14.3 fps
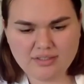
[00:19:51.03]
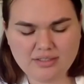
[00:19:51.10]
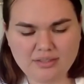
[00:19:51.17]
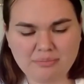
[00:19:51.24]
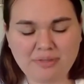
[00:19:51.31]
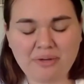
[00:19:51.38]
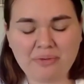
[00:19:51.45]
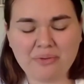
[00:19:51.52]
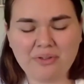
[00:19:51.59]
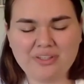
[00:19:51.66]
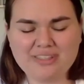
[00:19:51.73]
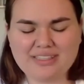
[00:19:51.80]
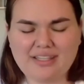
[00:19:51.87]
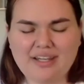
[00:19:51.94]
my role
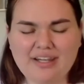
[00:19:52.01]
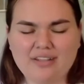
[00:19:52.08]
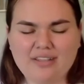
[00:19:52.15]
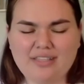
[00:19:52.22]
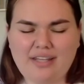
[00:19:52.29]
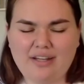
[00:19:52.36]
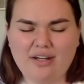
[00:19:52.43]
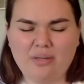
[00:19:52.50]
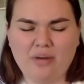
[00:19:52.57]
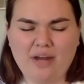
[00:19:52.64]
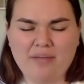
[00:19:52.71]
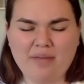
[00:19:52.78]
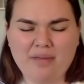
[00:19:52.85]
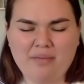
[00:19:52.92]
as a caretaker, where
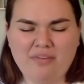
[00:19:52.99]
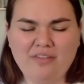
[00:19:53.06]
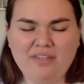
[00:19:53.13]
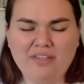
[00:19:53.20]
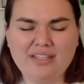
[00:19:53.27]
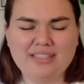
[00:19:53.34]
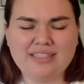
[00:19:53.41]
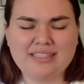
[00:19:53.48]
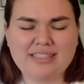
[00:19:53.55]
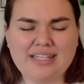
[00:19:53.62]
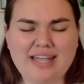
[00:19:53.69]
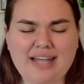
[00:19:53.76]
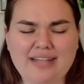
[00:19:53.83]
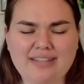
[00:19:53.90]
I might be feeling
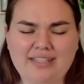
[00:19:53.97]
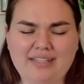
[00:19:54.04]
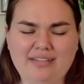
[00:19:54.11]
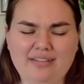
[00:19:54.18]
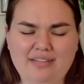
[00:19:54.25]
disconnected,